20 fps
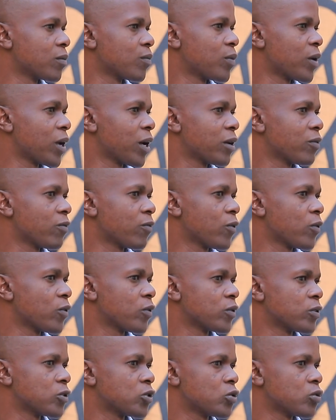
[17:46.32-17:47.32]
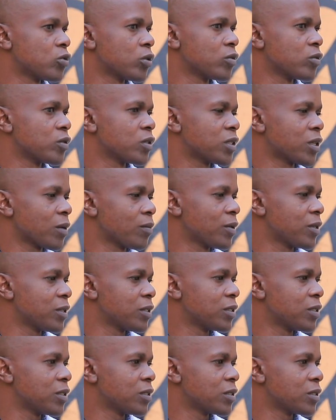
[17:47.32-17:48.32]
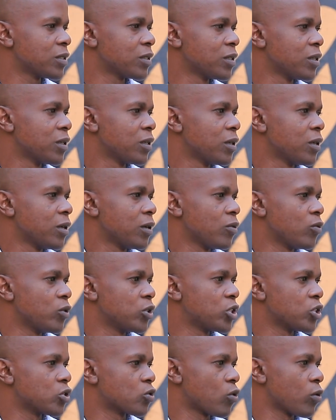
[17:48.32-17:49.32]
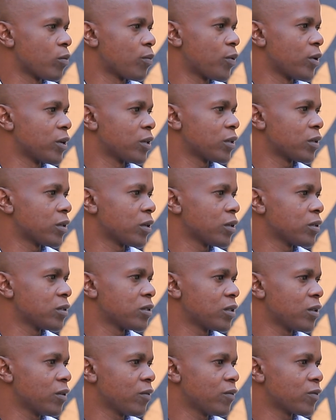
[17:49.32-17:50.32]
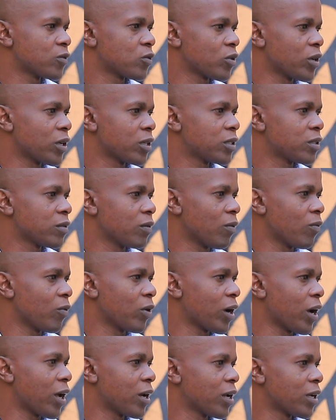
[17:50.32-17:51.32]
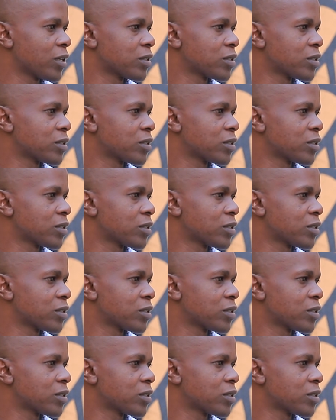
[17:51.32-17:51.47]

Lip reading: plan for children with disabilities, which is comprehensive, so that we can